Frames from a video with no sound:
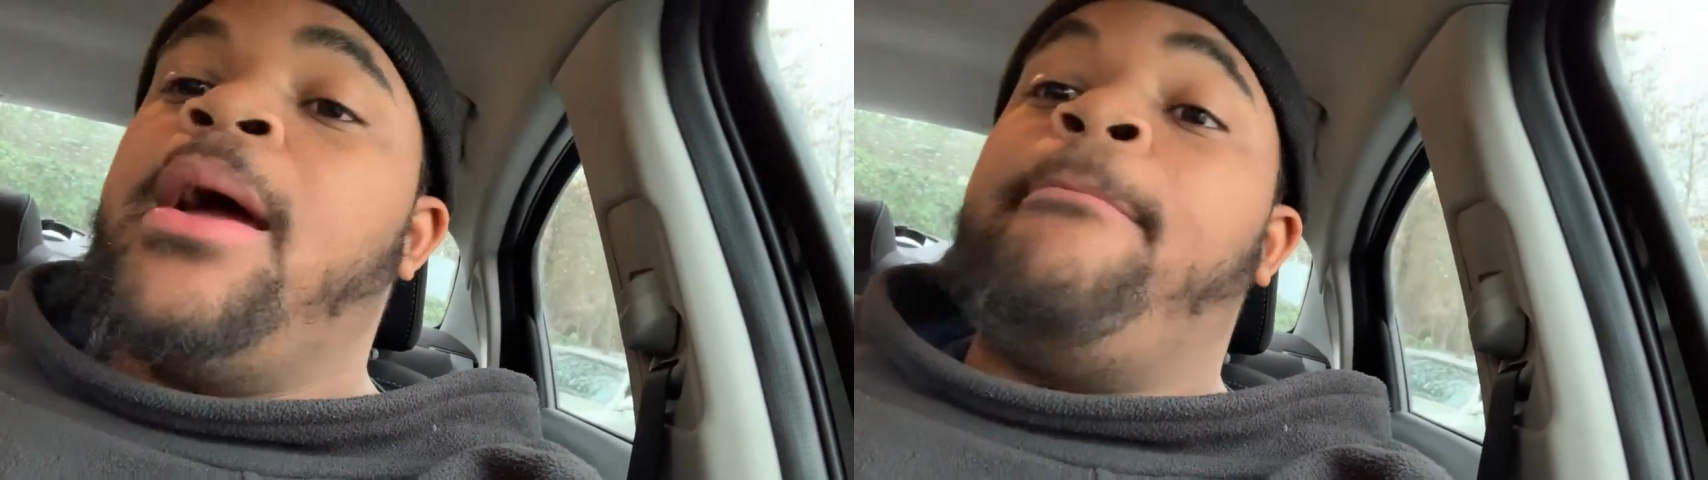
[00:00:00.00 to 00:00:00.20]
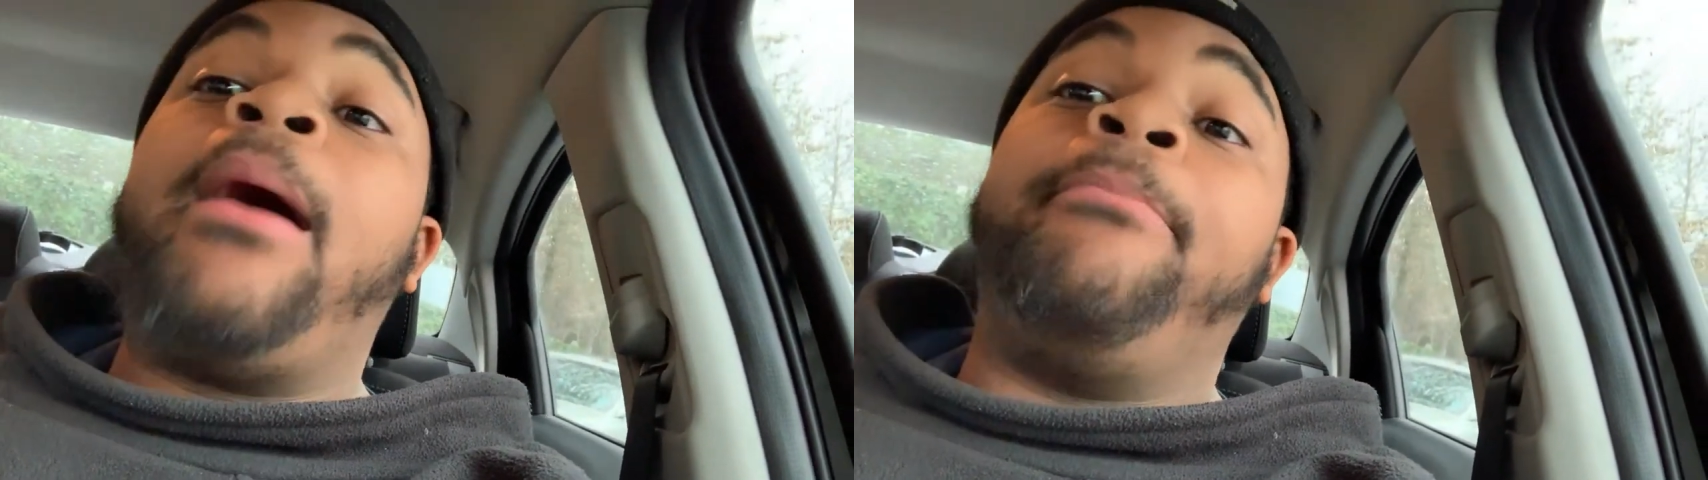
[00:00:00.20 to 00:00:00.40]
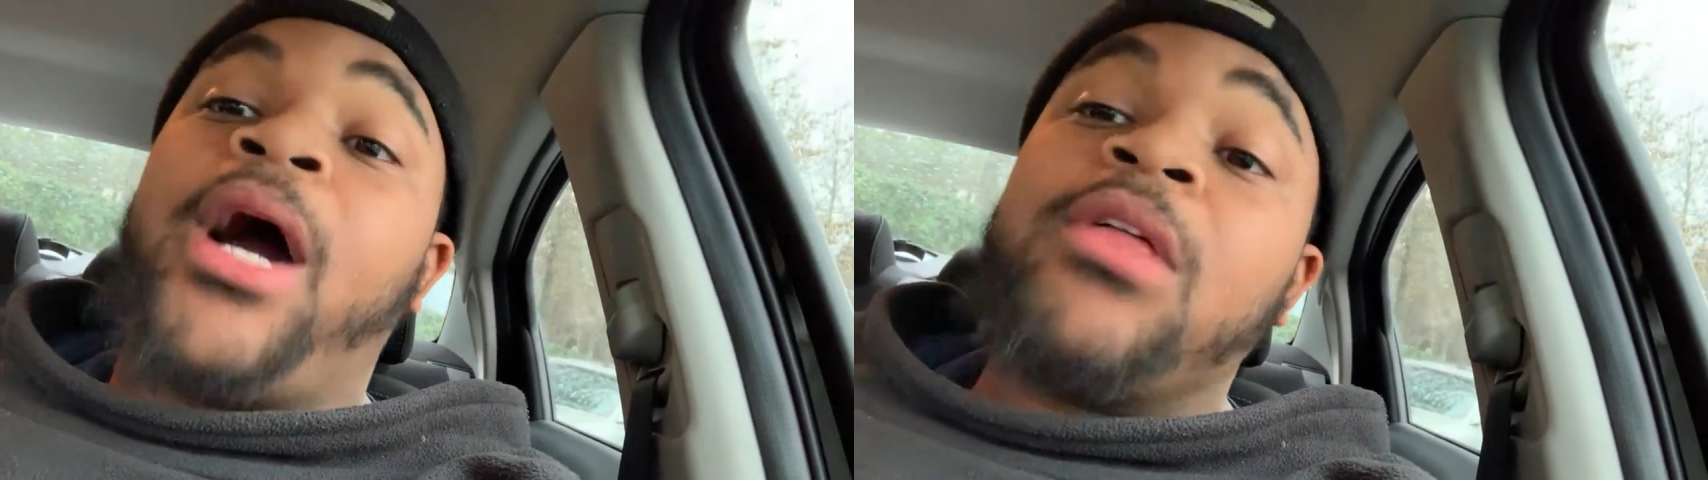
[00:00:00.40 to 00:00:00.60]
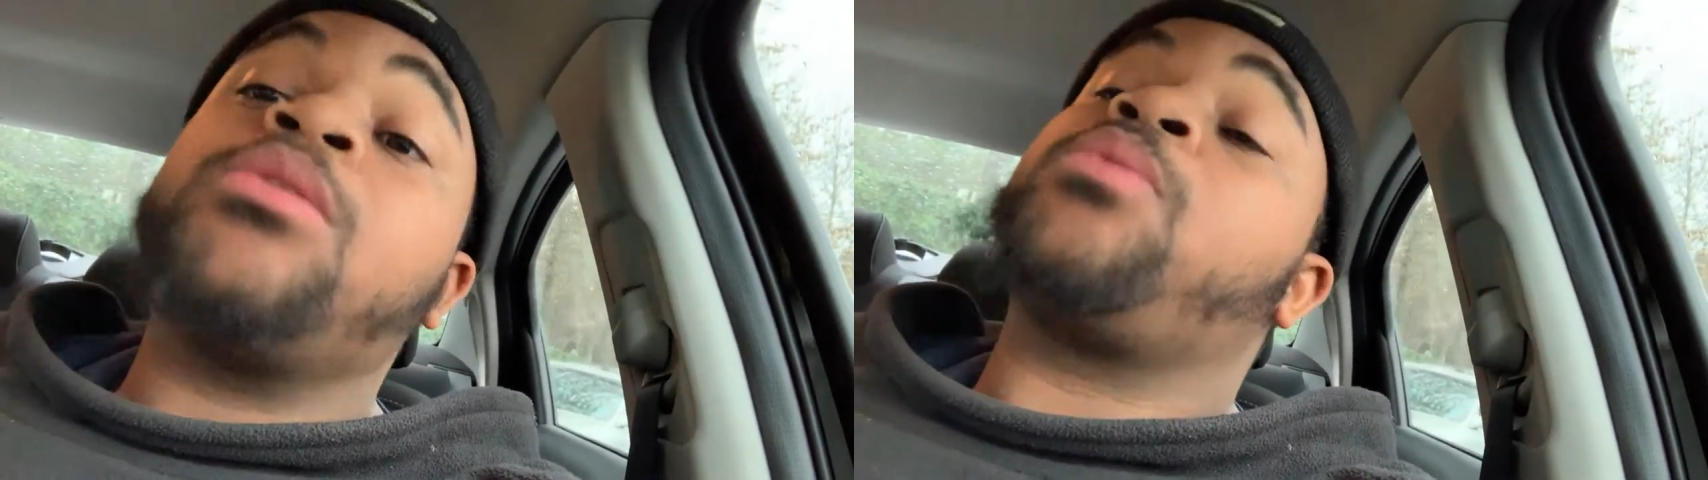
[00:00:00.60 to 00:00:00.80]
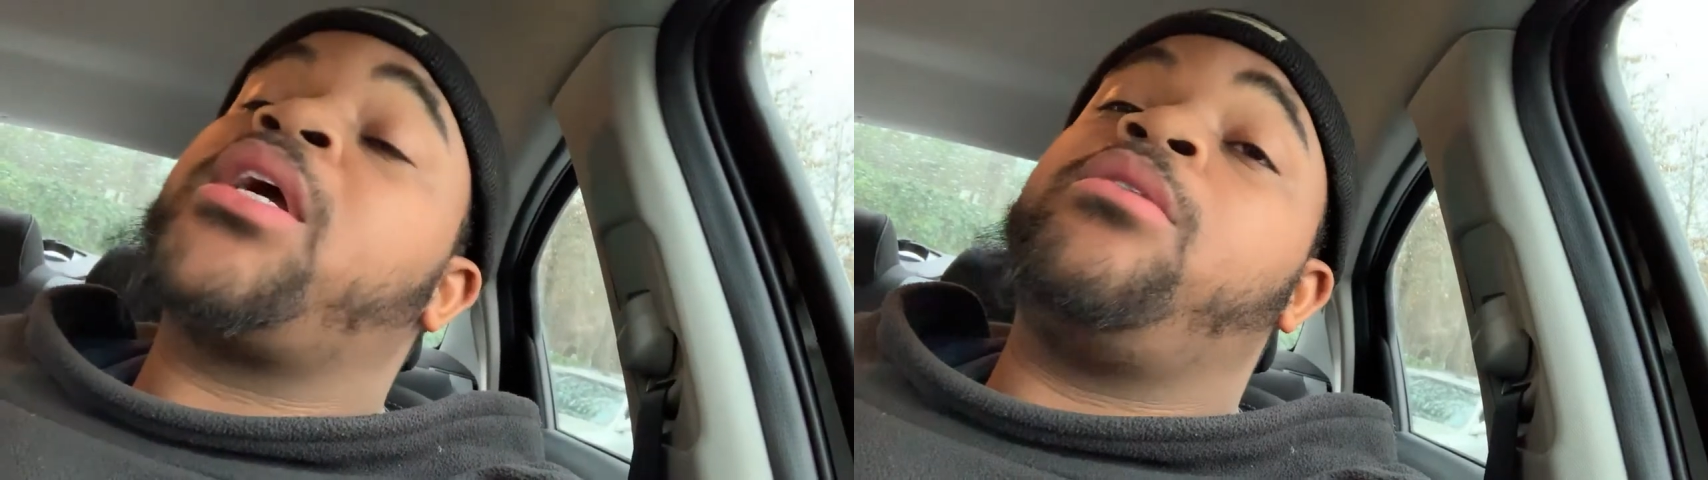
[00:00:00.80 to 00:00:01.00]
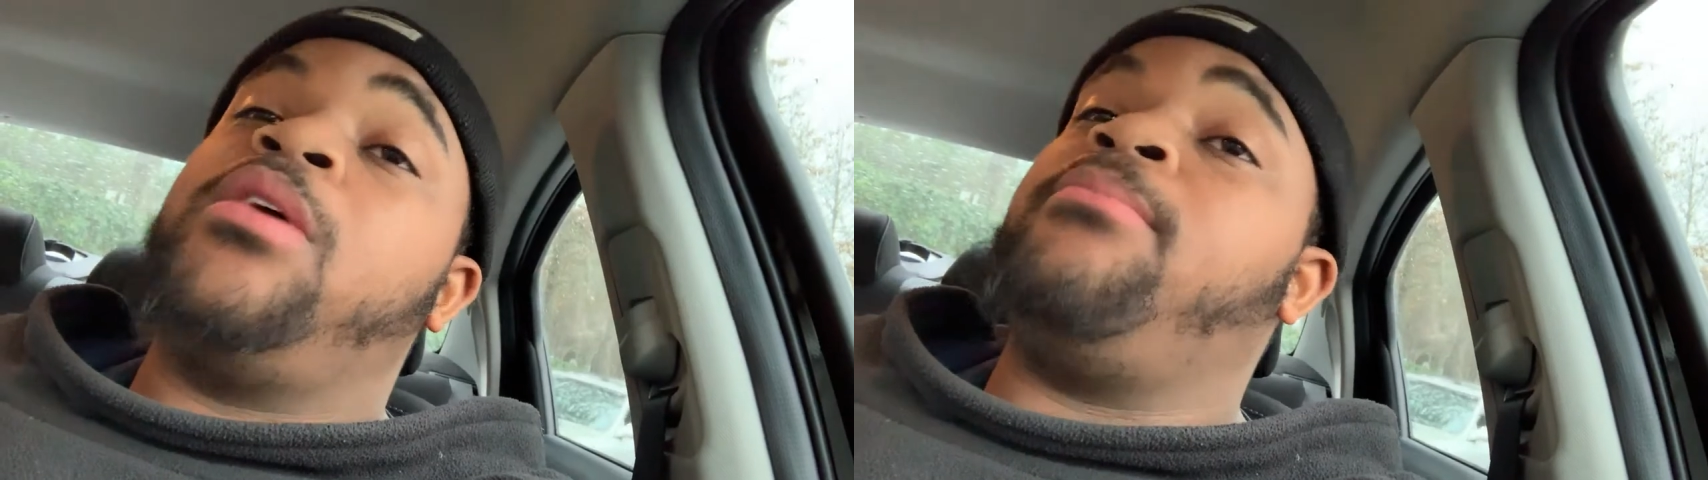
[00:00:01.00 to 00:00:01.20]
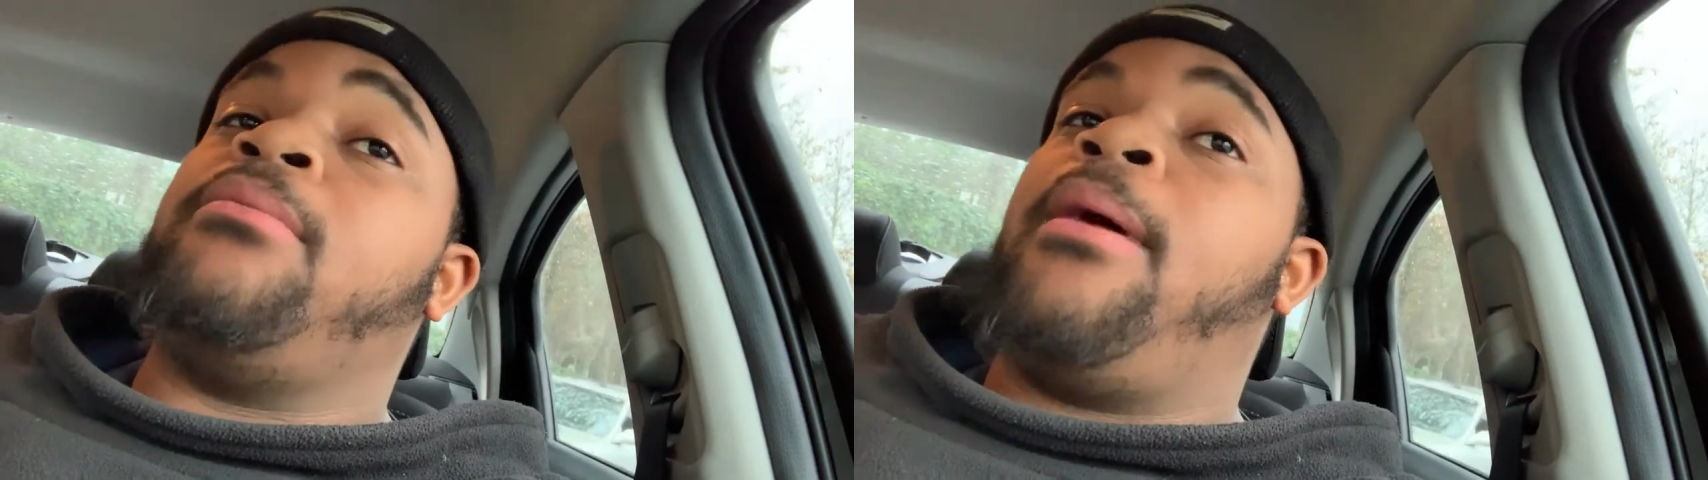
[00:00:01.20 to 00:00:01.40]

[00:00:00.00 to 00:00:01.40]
My brother was working with me.